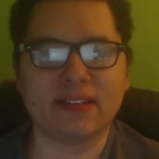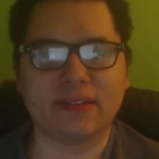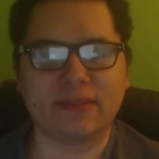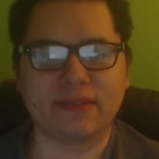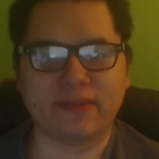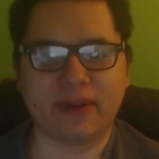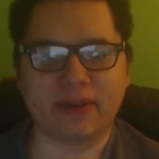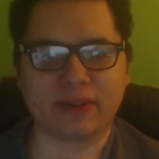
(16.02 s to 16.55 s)

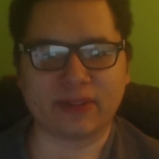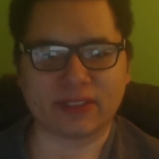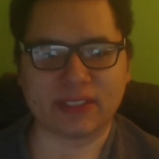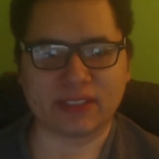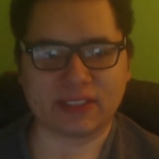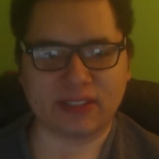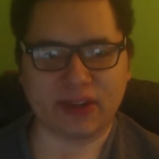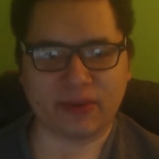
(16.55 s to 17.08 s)
But we'll
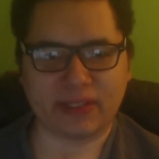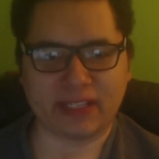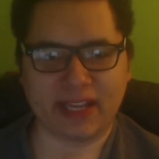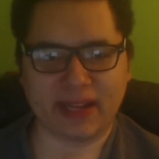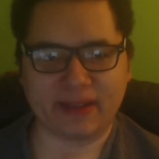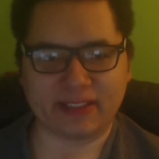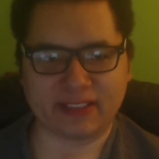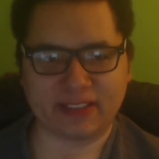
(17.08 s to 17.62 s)
just start with
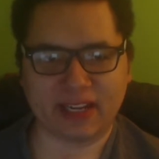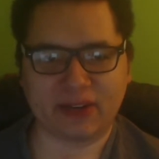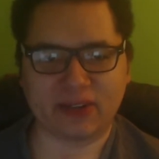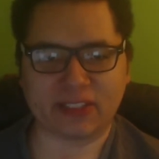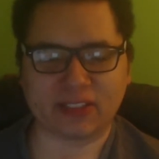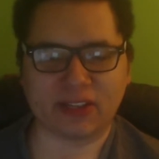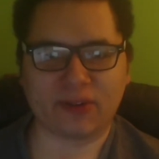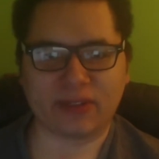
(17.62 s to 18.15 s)
games. I
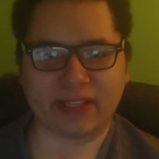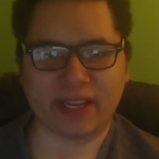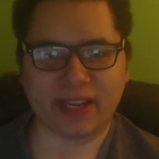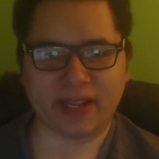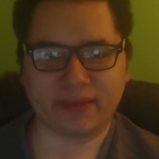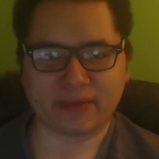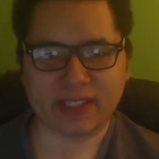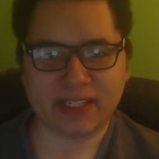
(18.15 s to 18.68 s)
always start with
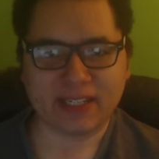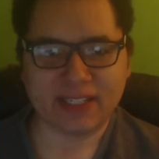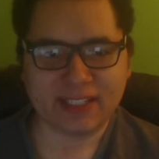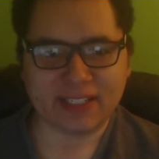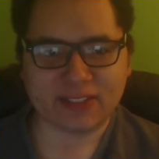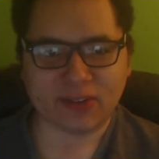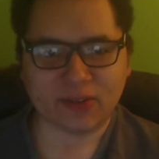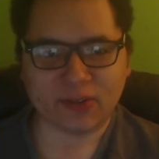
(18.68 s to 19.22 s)
games.
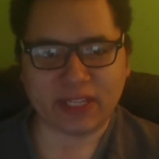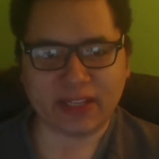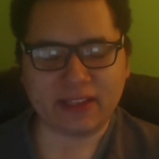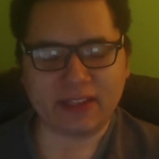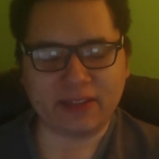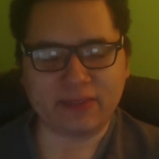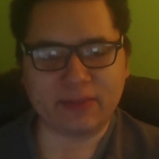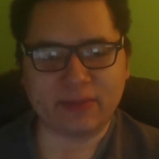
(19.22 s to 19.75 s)
So
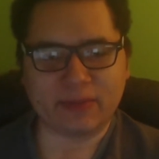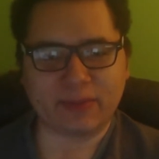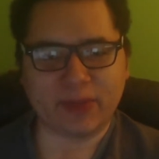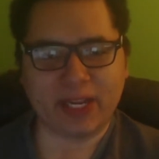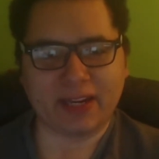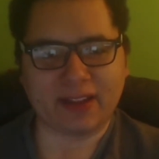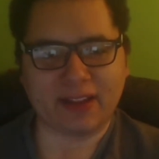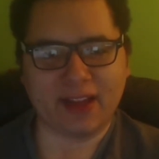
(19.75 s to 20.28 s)
lately we've been
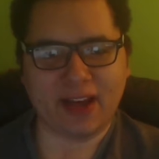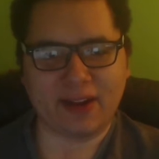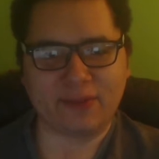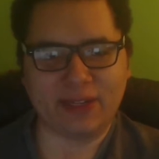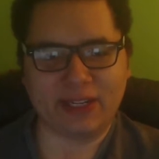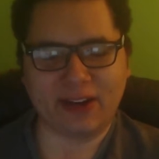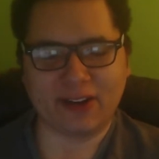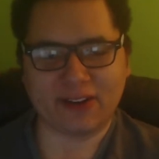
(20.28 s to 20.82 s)
playing a lot of
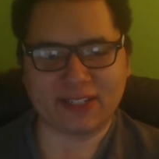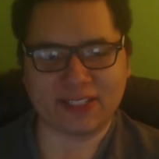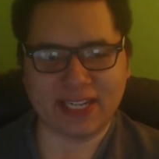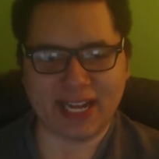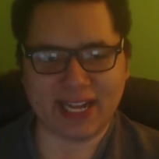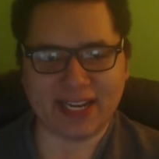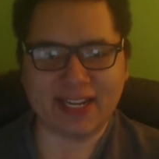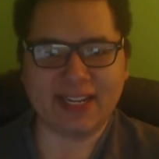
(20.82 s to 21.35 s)
VR
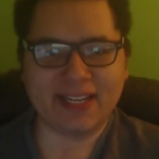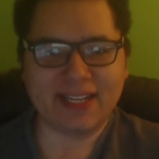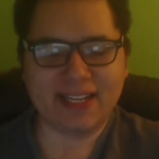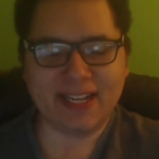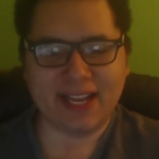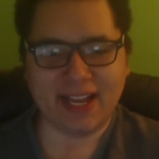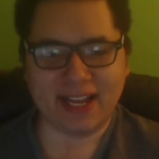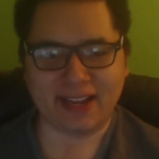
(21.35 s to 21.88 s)
Chat.
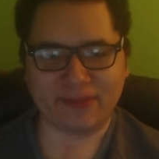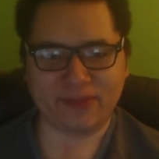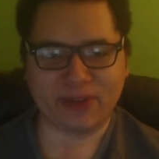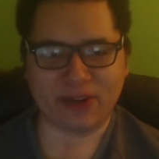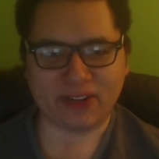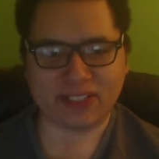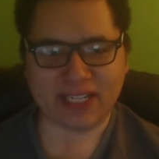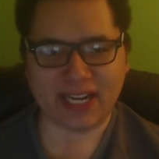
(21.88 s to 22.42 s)
And
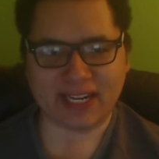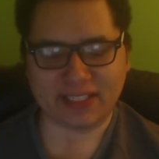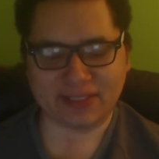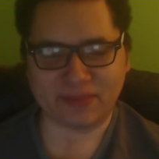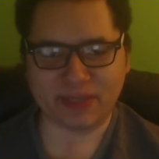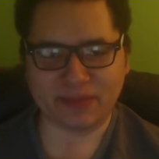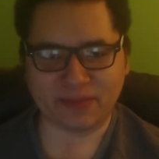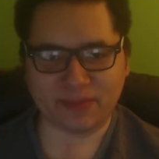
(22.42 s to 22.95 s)
VR Chat has
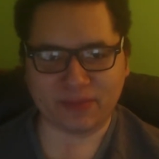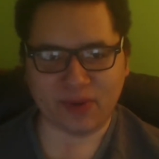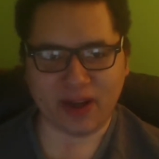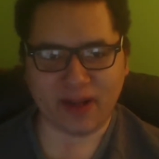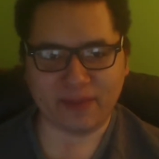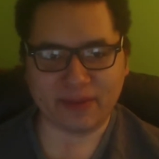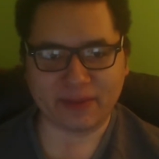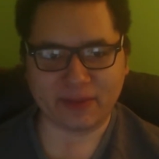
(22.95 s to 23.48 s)
been
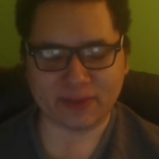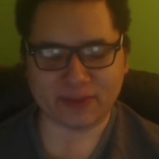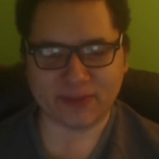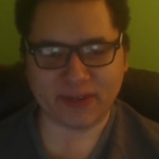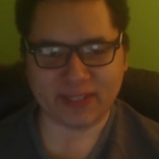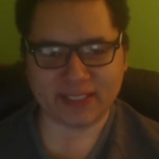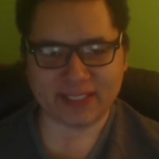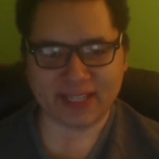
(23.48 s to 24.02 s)
probably the most
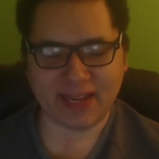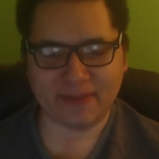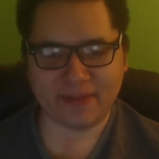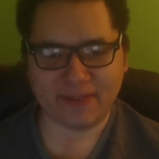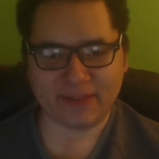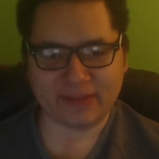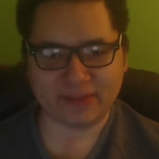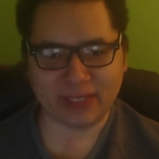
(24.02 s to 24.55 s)
funniest game I've
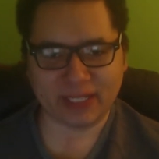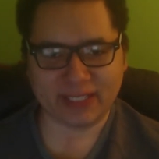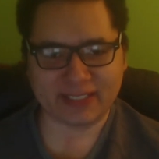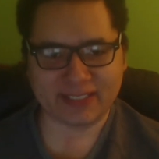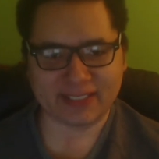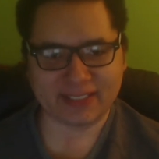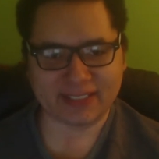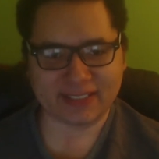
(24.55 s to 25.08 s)
ever played
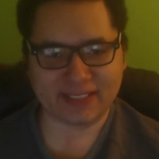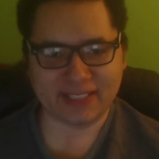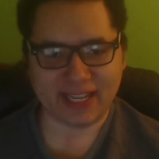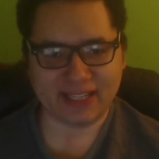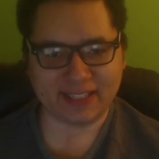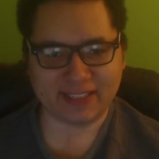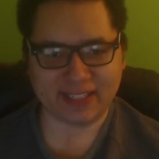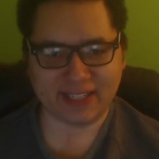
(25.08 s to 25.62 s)
since
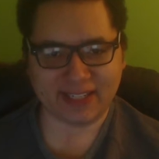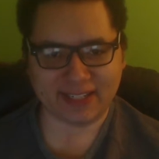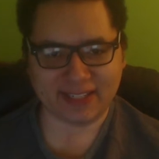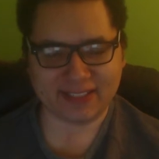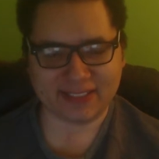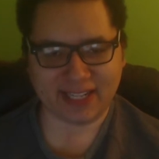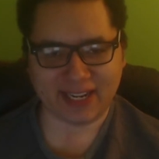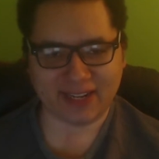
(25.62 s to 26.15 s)
DayZ
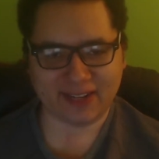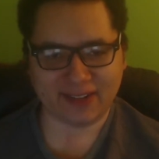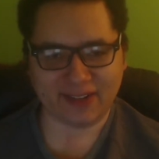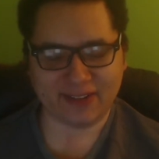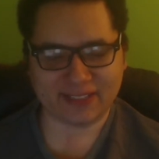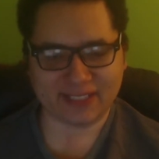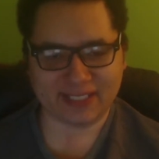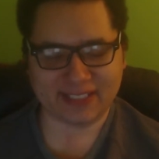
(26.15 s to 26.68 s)

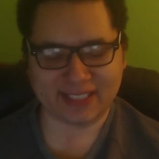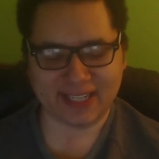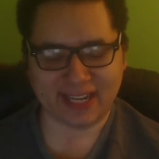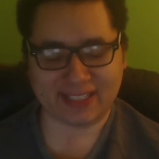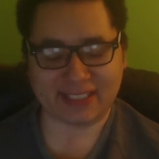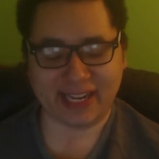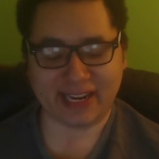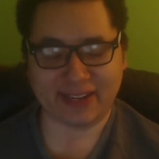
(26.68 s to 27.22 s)

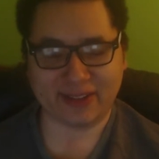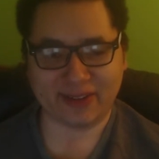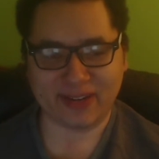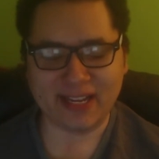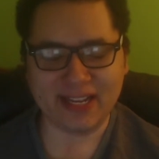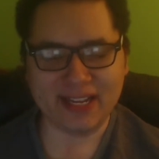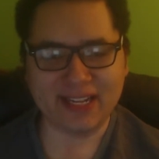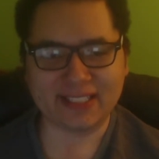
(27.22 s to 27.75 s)
standalone,
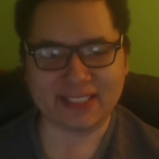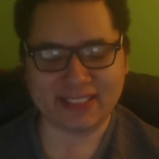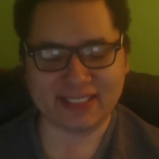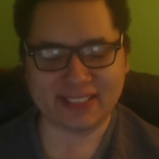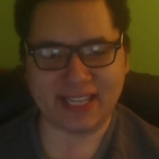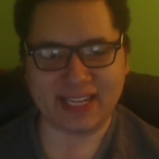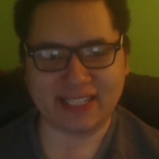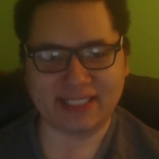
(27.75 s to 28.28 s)
since
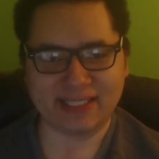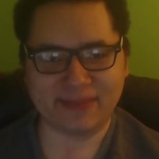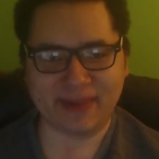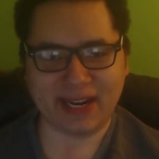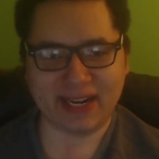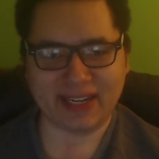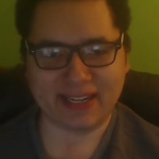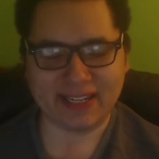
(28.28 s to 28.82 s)
DayZ
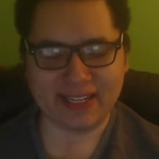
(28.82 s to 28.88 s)
mod.